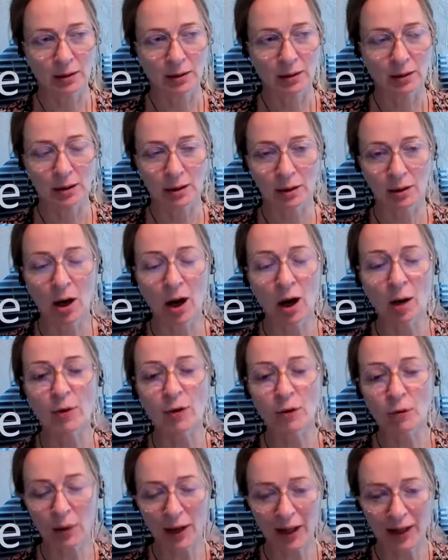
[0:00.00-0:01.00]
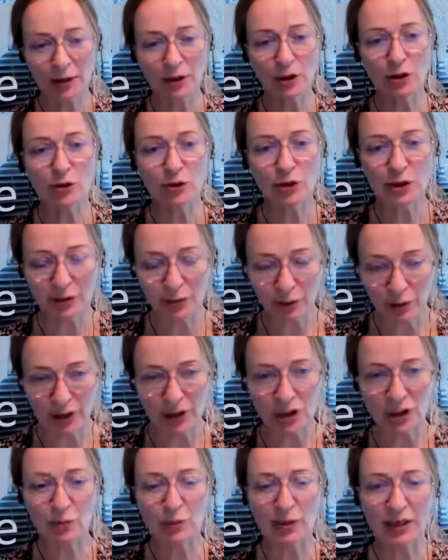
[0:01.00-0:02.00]
the common values in
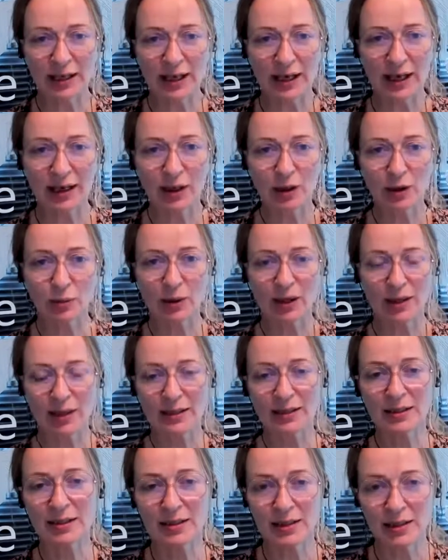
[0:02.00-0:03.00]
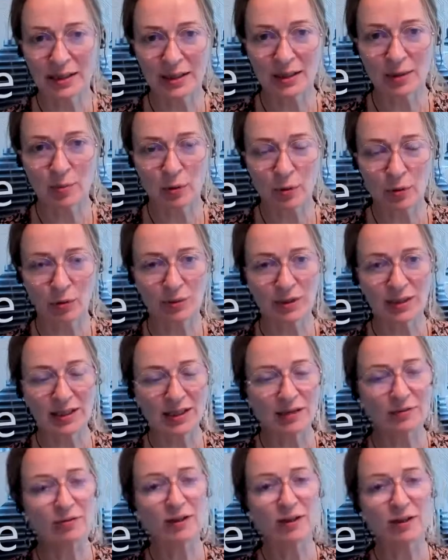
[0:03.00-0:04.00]
which we can advance these progress,
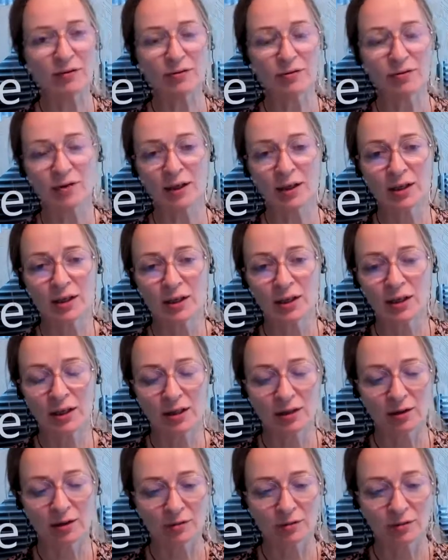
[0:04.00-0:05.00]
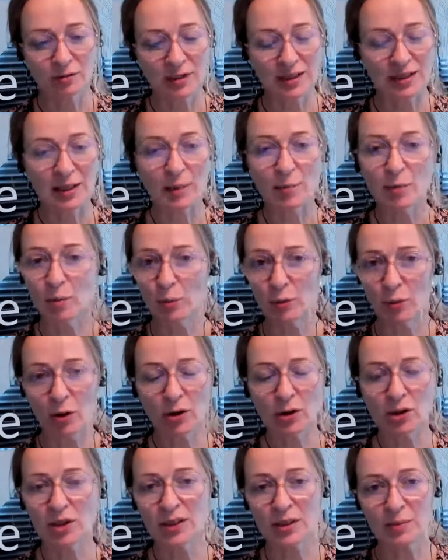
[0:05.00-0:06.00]
even if some
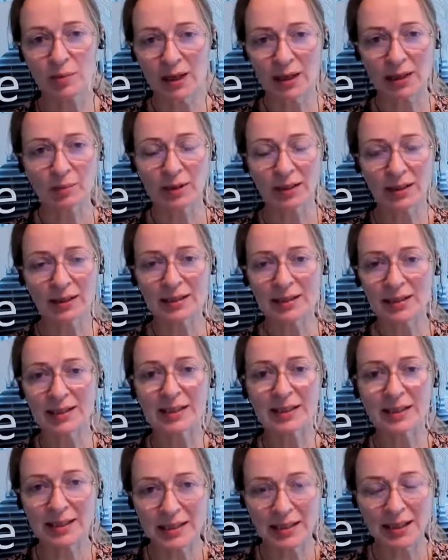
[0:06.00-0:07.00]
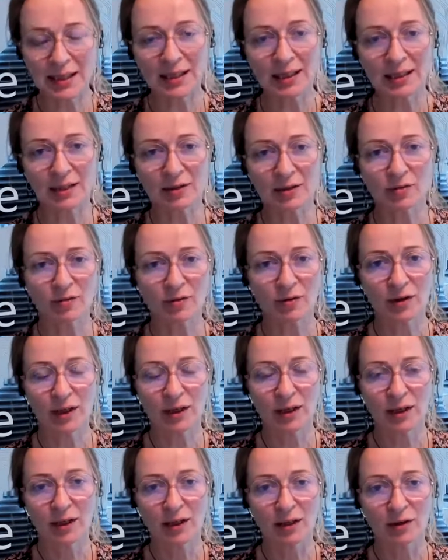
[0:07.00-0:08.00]
approaches might be distinct, if
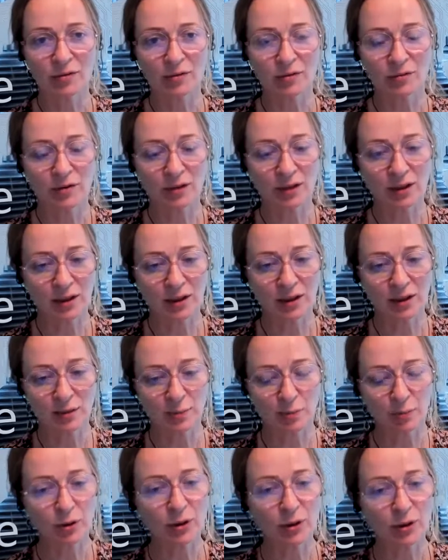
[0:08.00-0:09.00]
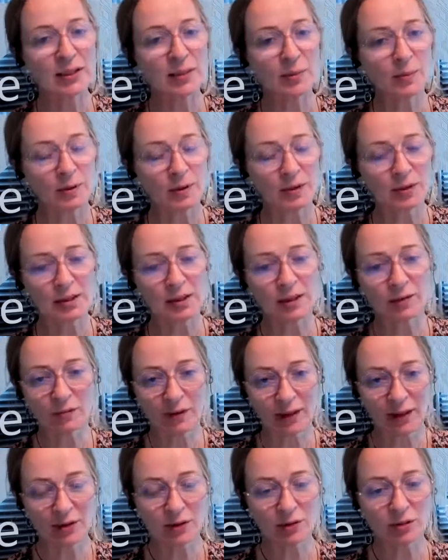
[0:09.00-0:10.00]
the principles and the
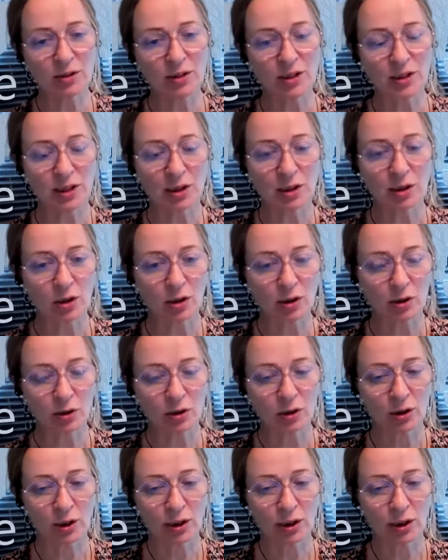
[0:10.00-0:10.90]
values are